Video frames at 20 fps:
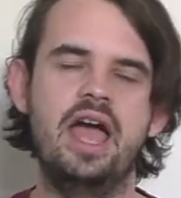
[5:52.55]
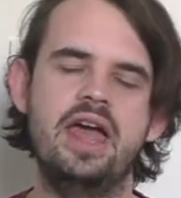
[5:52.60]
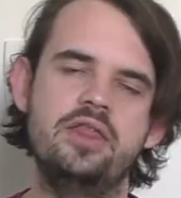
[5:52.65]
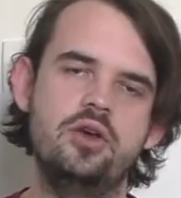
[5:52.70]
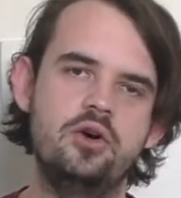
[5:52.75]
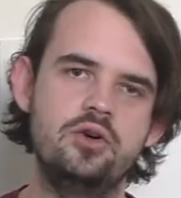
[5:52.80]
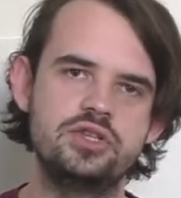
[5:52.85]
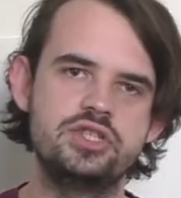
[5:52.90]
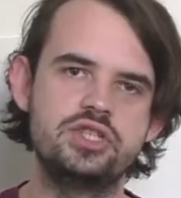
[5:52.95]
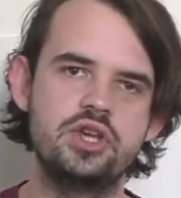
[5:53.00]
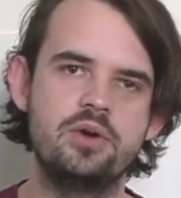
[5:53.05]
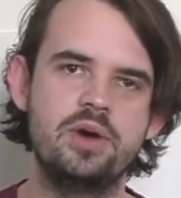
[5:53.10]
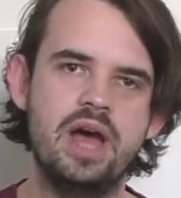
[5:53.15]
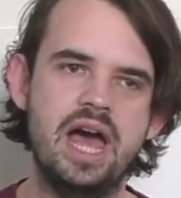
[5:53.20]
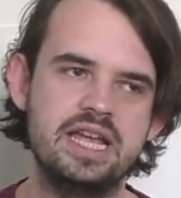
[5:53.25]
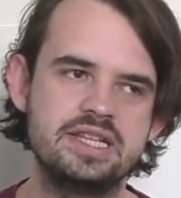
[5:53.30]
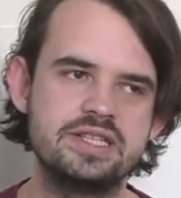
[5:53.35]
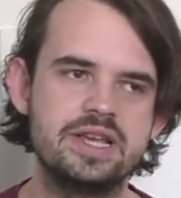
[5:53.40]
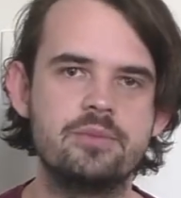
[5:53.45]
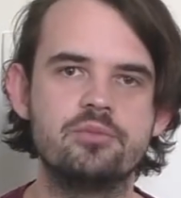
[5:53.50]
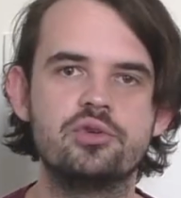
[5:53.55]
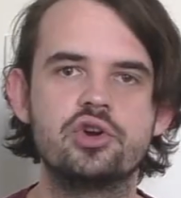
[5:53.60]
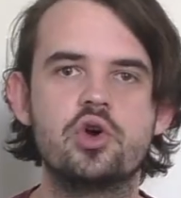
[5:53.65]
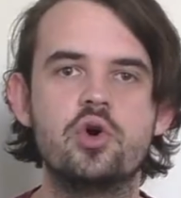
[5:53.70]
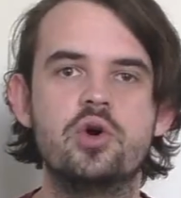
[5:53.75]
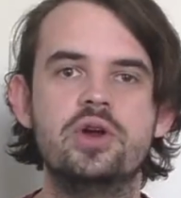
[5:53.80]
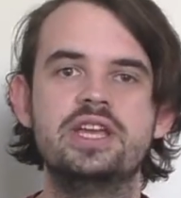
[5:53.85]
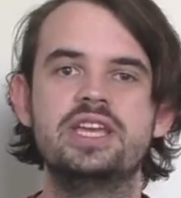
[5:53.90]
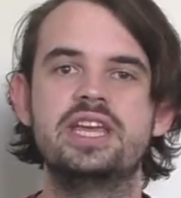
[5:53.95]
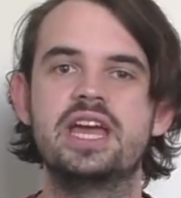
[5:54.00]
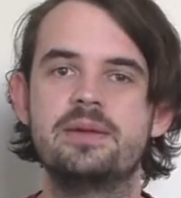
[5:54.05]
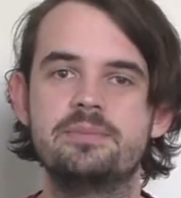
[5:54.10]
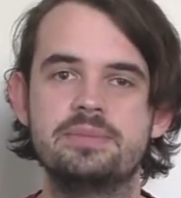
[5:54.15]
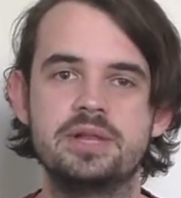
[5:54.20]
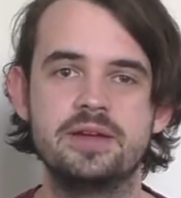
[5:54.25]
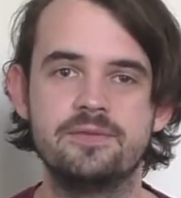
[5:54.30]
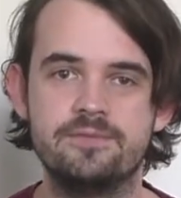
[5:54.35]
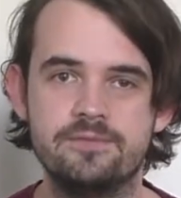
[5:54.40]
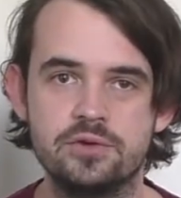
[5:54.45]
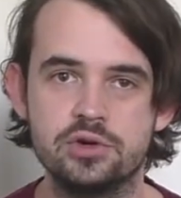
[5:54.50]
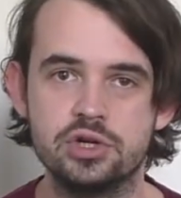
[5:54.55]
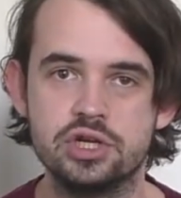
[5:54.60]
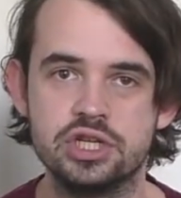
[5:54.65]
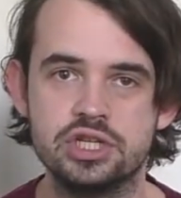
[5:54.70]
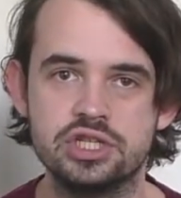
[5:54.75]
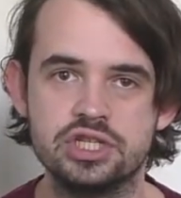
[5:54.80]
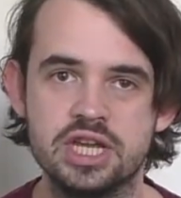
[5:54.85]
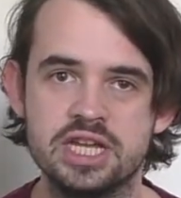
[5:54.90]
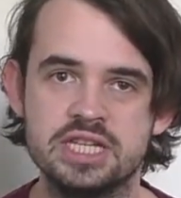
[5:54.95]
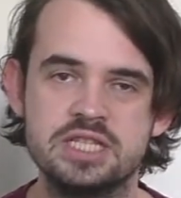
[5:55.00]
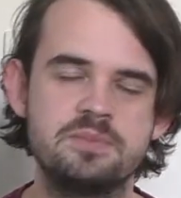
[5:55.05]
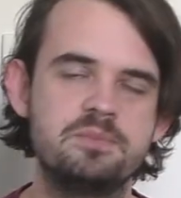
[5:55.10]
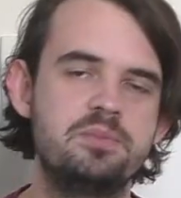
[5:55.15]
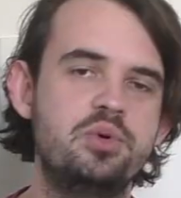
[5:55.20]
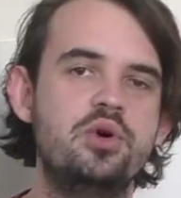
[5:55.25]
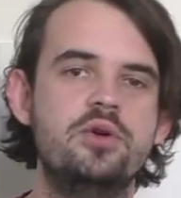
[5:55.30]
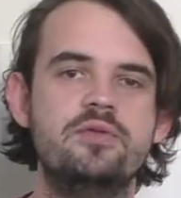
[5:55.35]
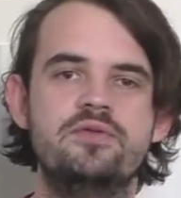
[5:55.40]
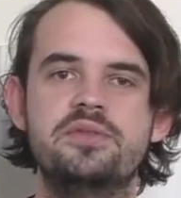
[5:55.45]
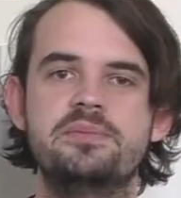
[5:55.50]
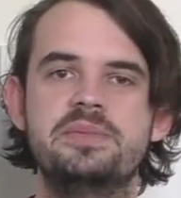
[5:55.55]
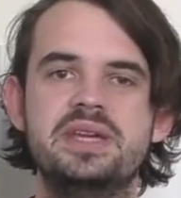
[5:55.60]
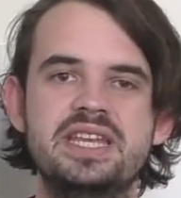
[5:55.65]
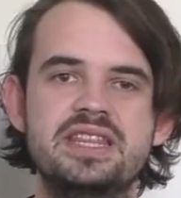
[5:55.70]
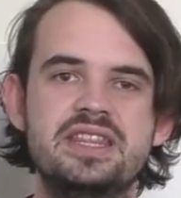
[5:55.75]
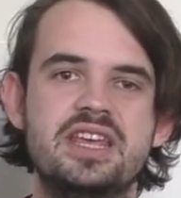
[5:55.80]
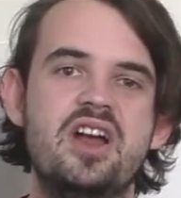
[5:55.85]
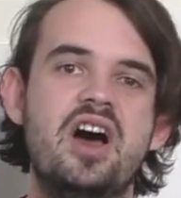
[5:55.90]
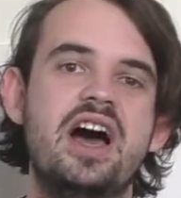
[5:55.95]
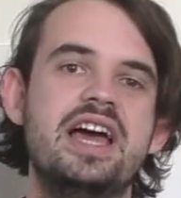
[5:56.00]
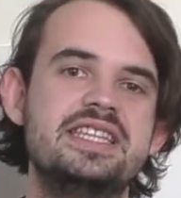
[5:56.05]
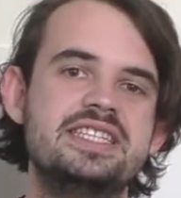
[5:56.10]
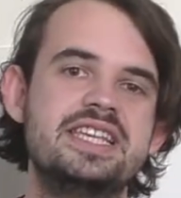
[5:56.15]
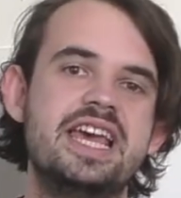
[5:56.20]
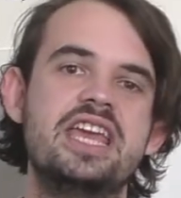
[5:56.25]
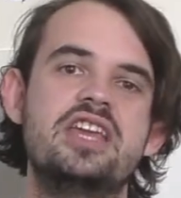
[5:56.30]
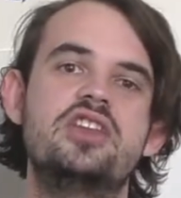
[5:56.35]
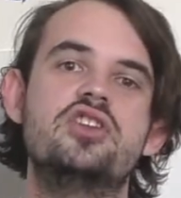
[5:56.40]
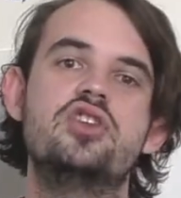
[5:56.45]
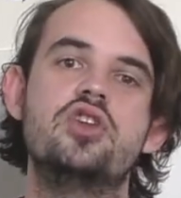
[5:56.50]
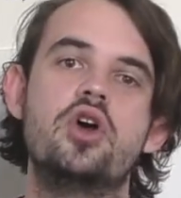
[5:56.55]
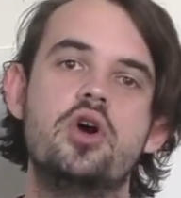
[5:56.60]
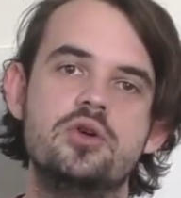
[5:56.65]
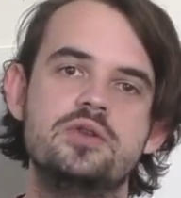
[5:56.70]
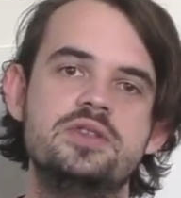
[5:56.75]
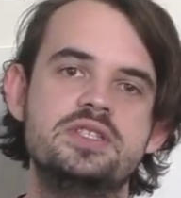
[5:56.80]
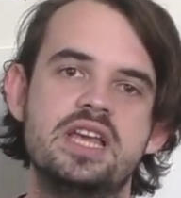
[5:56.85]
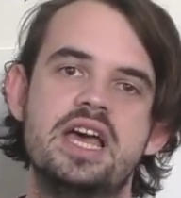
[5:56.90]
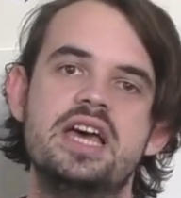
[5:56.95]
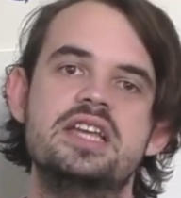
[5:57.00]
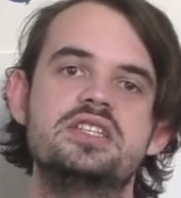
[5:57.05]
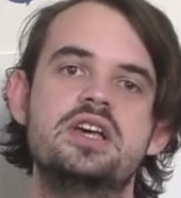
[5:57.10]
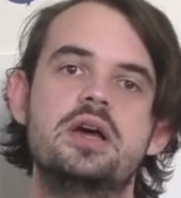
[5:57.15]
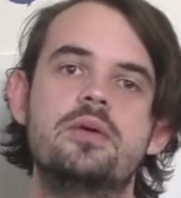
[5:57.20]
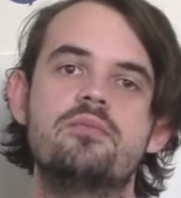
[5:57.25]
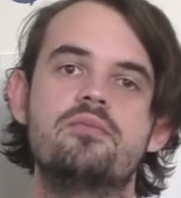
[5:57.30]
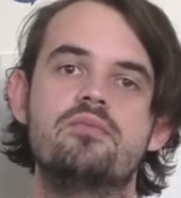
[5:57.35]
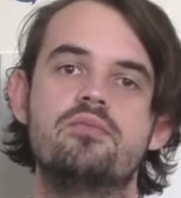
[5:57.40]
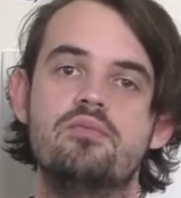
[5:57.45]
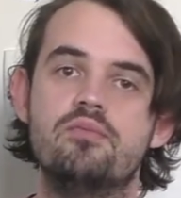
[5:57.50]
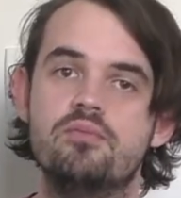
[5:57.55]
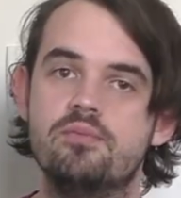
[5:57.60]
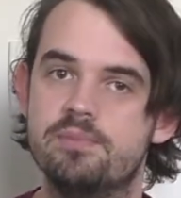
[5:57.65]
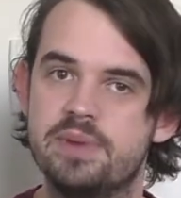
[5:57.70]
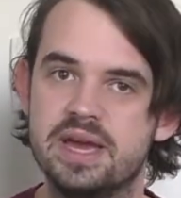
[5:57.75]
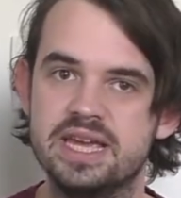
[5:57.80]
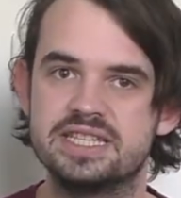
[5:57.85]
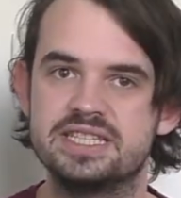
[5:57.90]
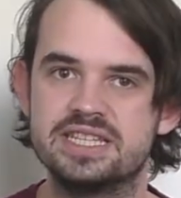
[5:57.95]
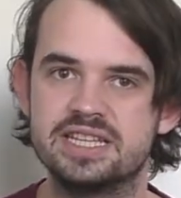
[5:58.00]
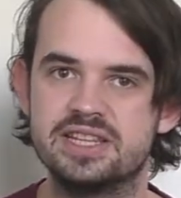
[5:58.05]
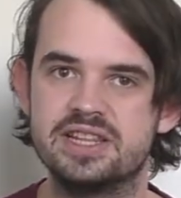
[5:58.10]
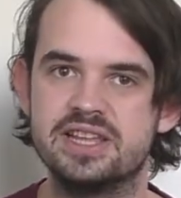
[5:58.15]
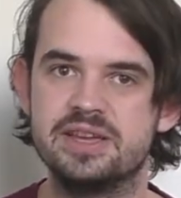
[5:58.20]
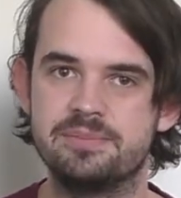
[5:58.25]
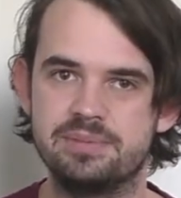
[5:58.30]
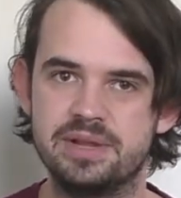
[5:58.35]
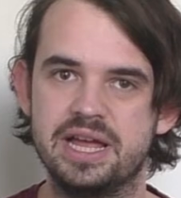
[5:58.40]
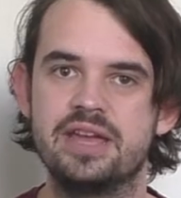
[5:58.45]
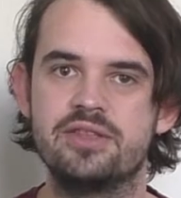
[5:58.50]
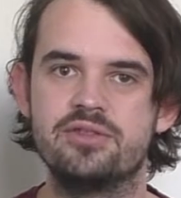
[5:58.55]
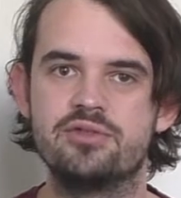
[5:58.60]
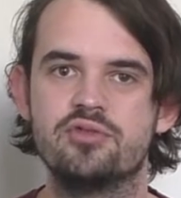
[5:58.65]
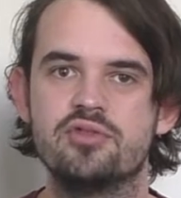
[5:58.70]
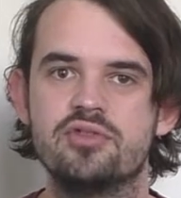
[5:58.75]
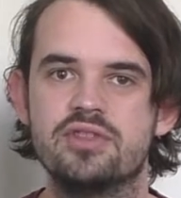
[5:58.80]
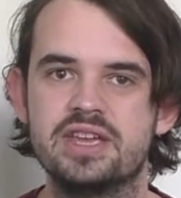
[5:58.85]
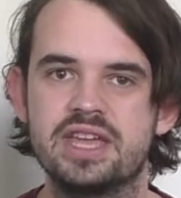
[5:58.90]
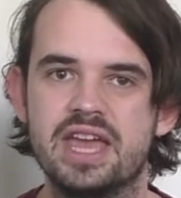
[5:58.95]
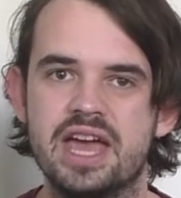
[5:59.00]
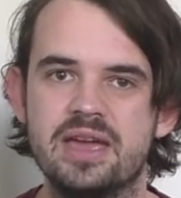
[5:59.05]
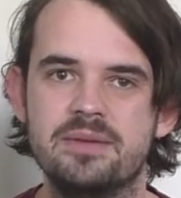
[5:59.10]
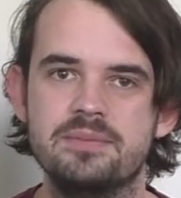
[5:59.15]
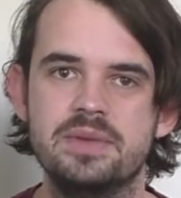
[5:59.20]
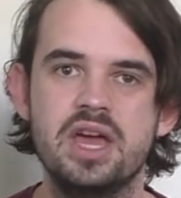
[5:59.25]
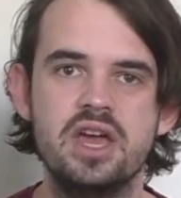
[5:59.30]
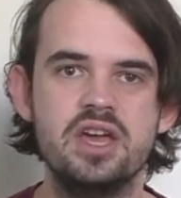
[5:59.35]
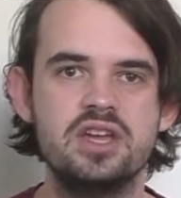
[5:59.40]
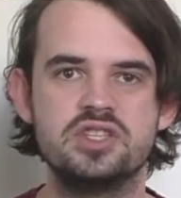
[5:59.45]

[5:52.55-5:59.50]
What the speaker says: And also, as I'm recording gameplay footage, it's important for me that I take notes as I'm basically playing through the game.